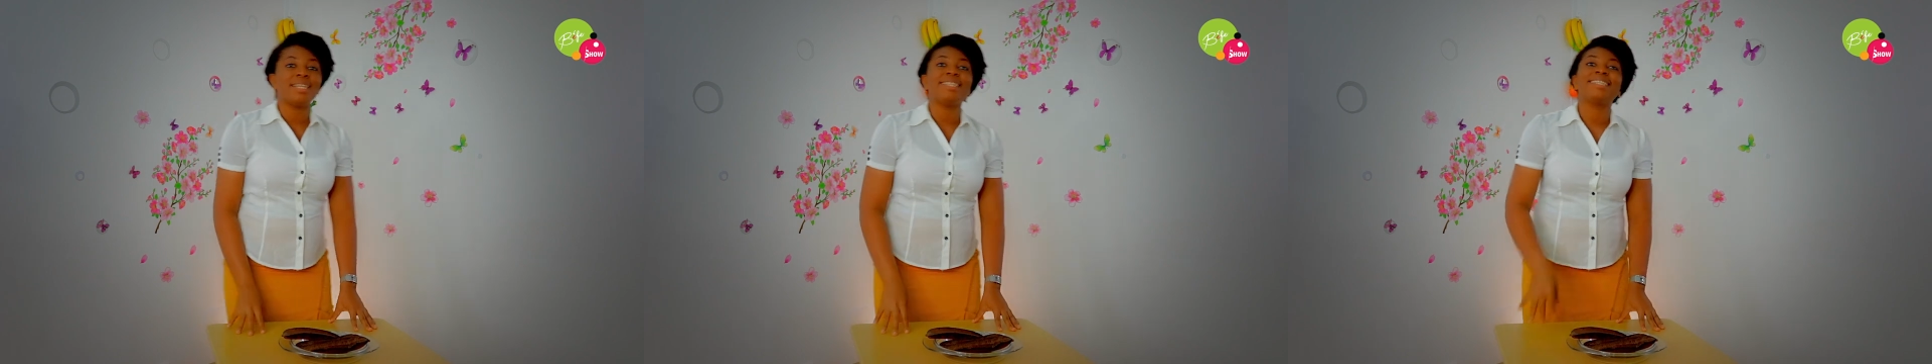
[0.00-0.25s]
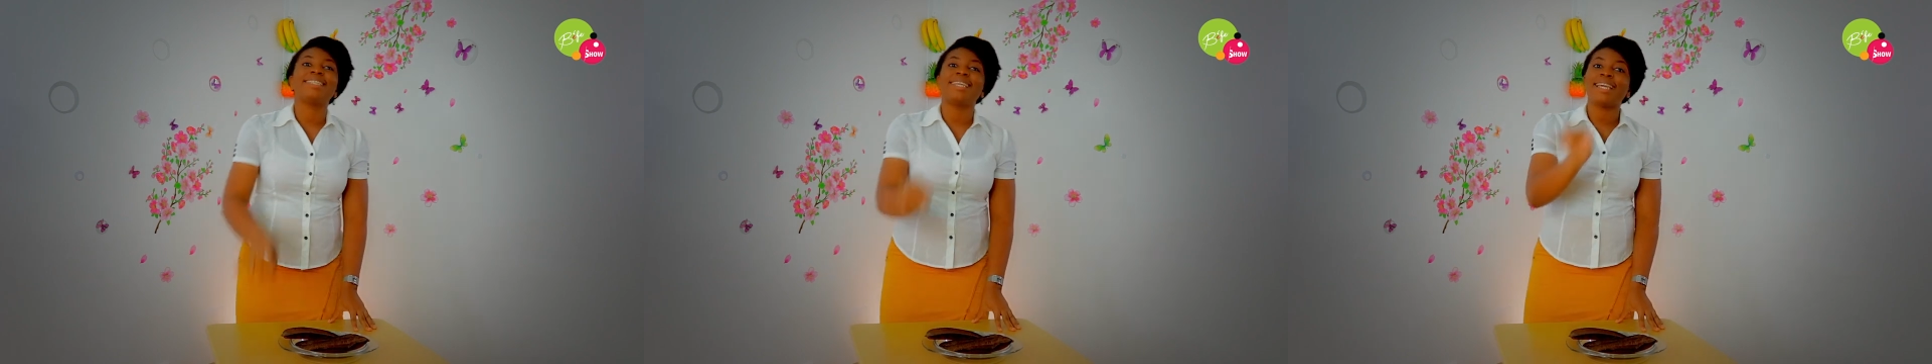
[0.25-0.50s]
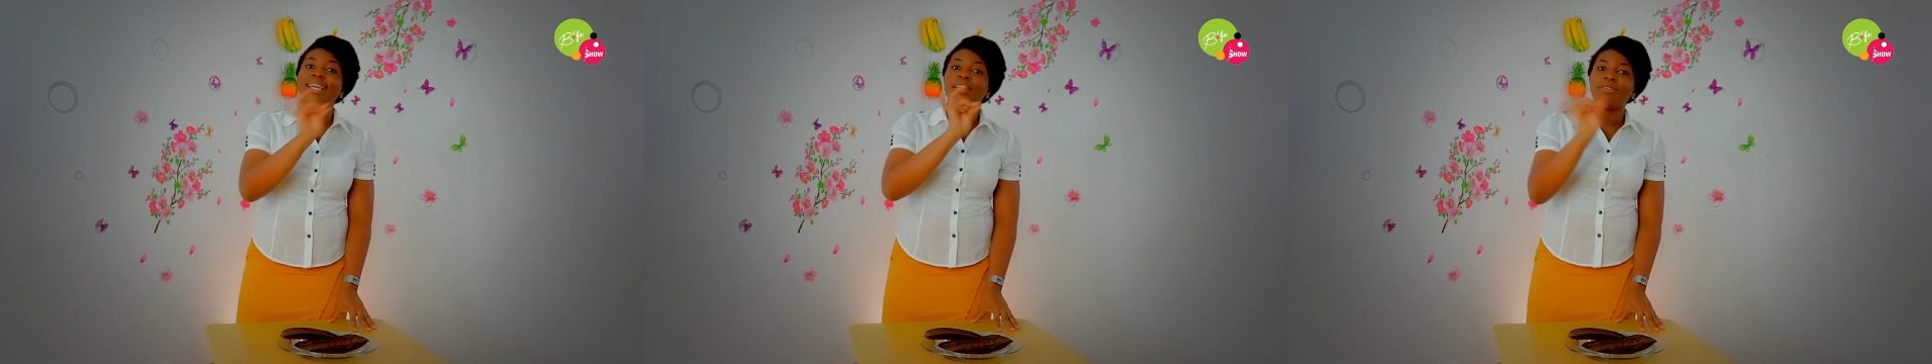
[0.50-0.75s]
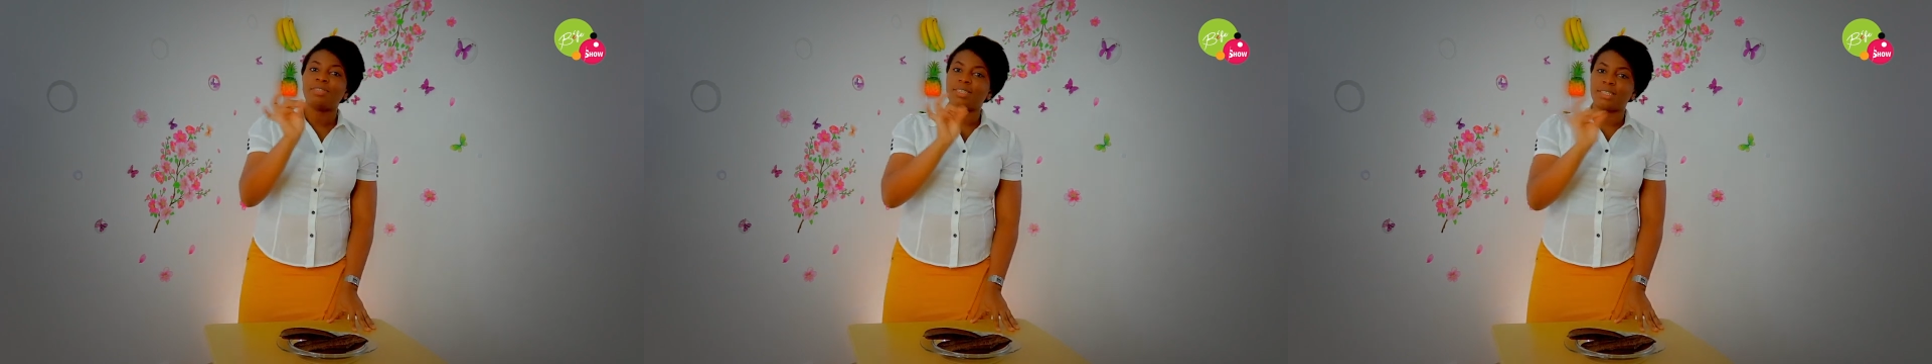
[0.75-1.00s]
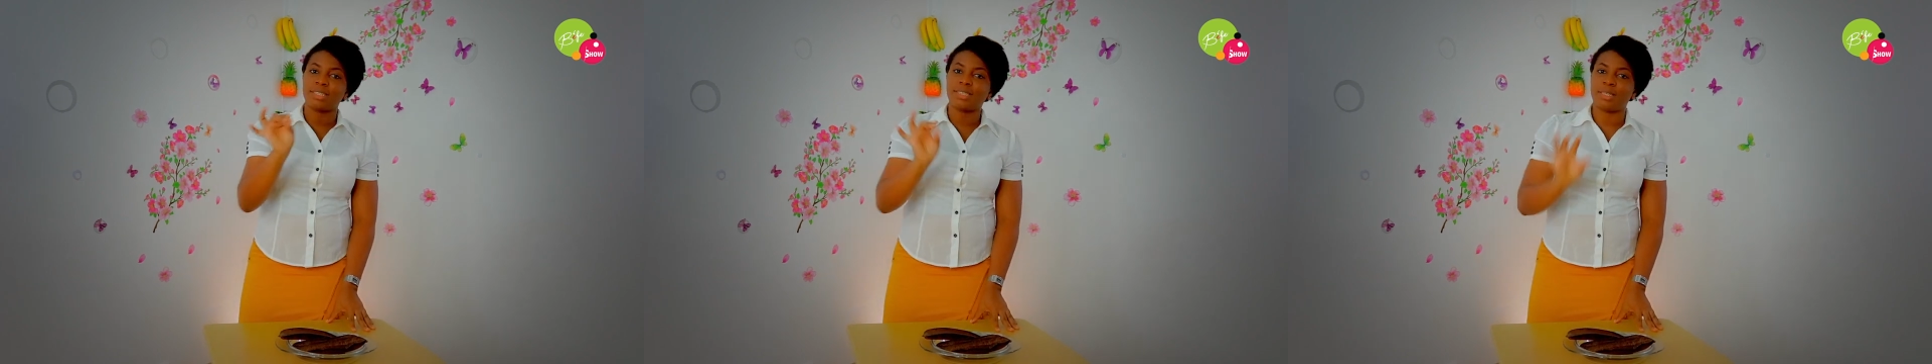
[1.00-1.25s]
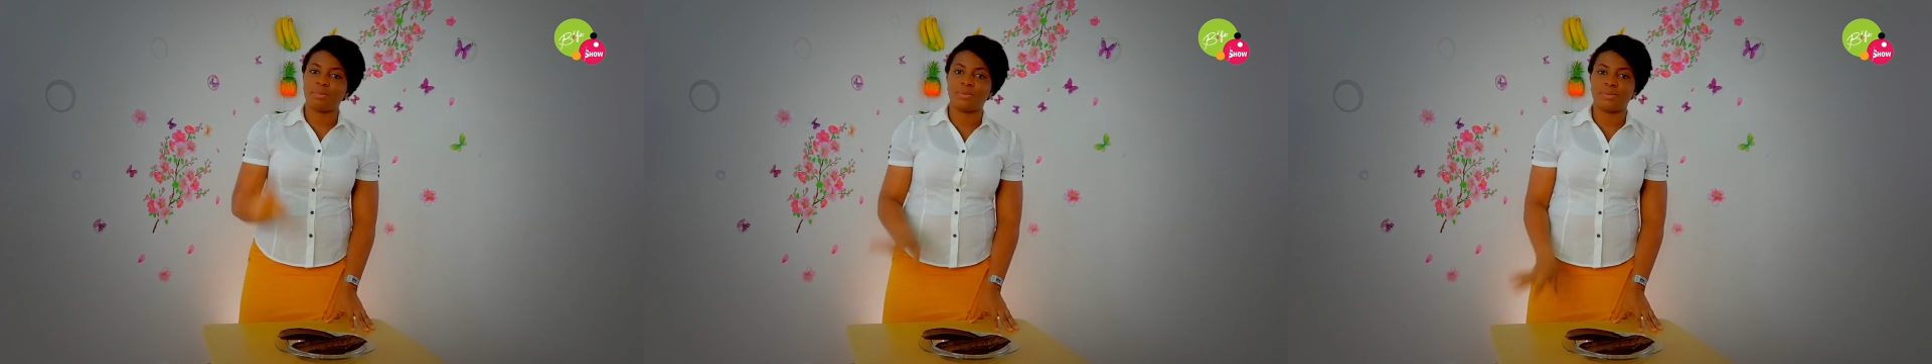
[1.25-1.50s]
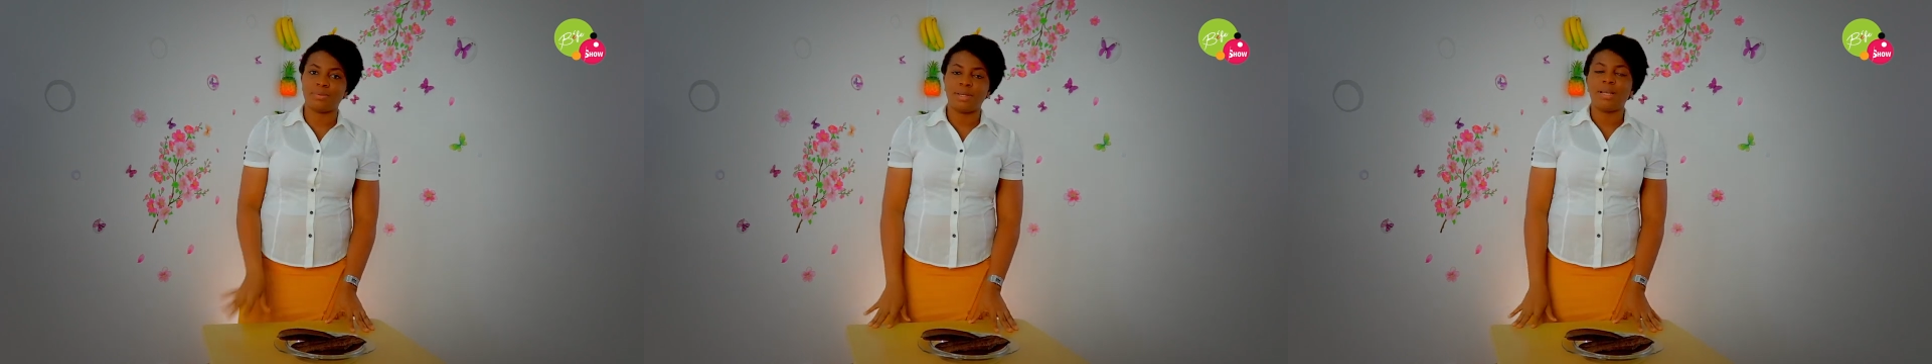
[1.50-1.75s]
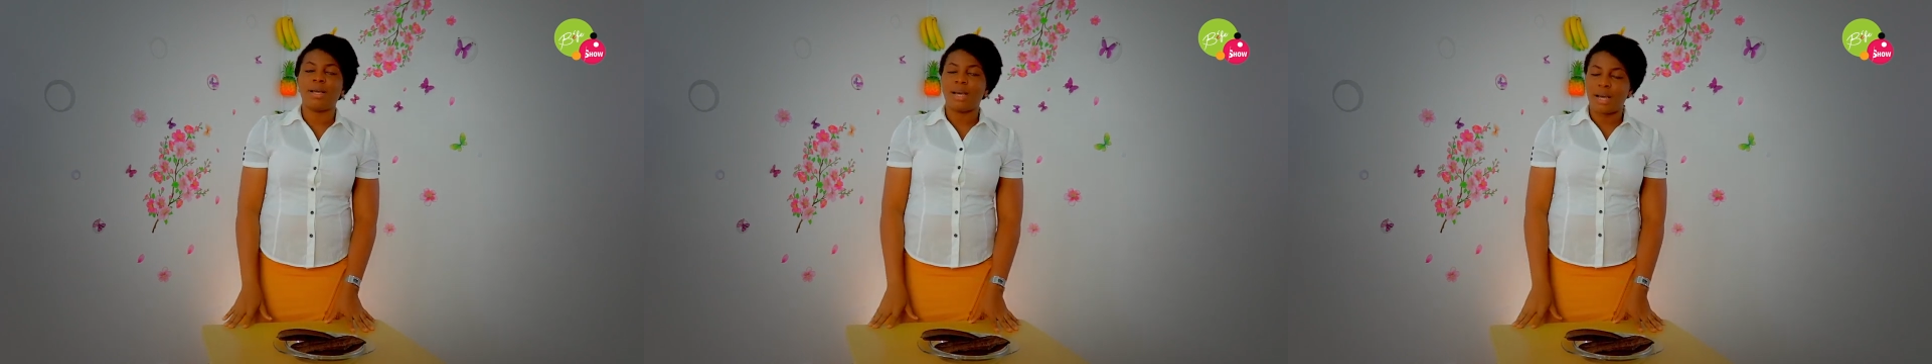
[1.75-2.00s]
it's irresistible.
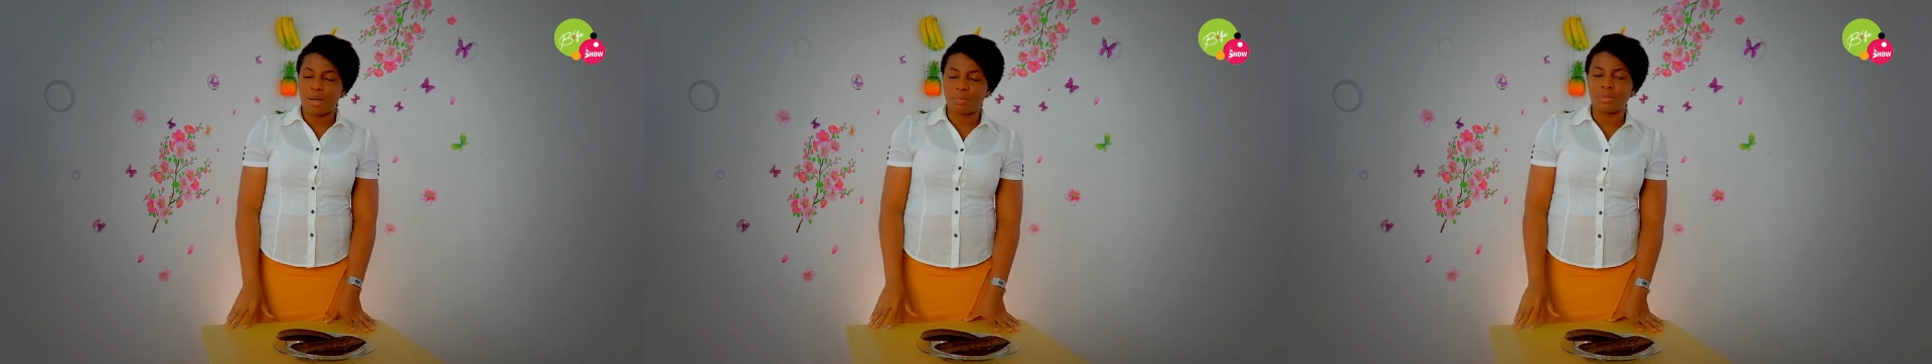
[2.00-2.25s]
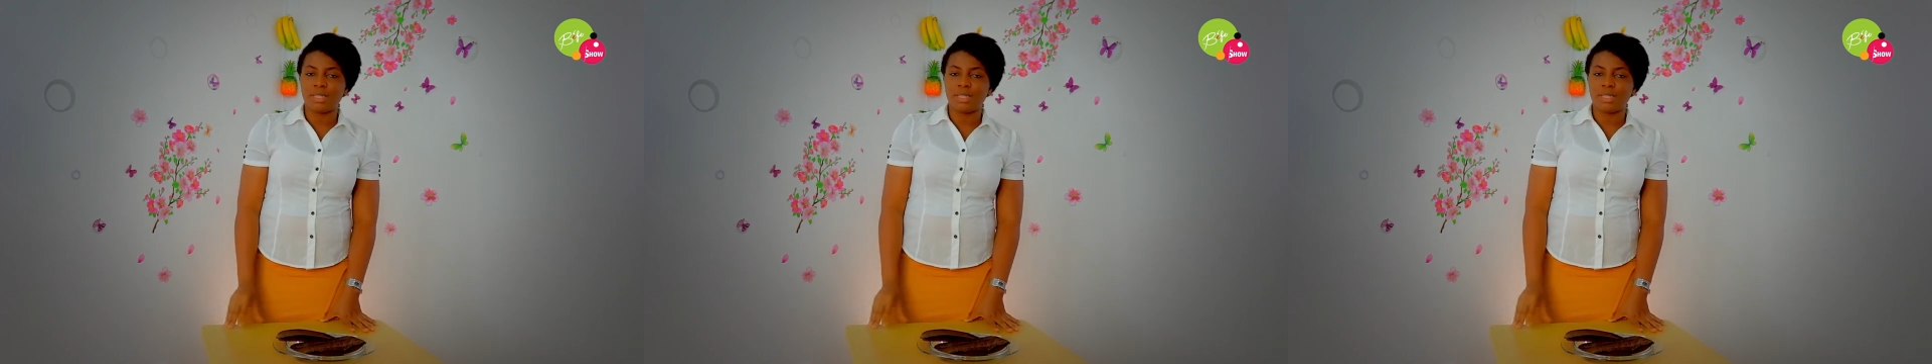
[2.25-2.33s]
I'm